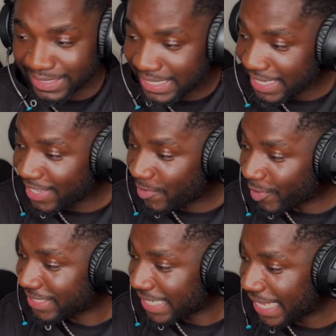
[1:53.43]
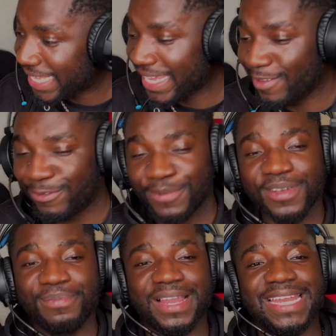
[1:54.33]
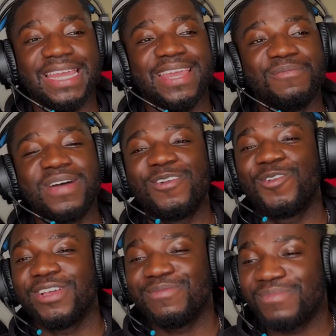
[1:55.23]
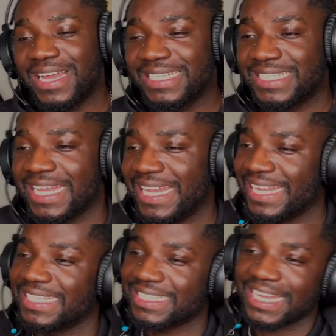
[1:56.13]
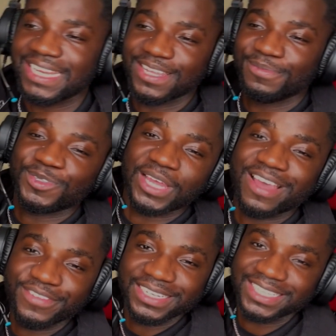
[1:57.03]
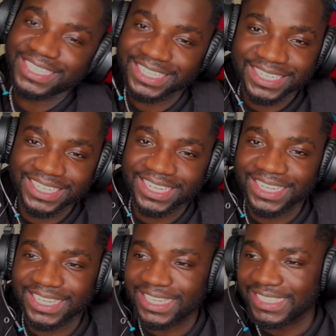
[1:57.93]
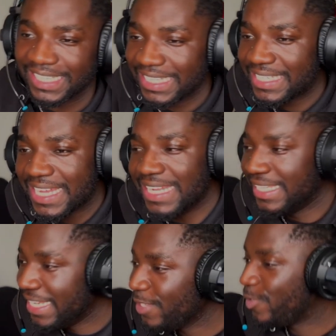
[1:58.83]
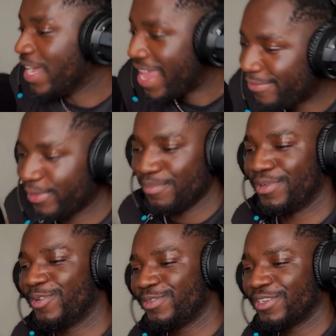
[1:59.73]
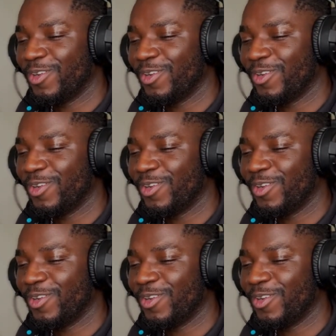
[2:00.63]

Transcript: D got taken from the planet. Man said they sent him to heaven. They sent D to heaven, bro.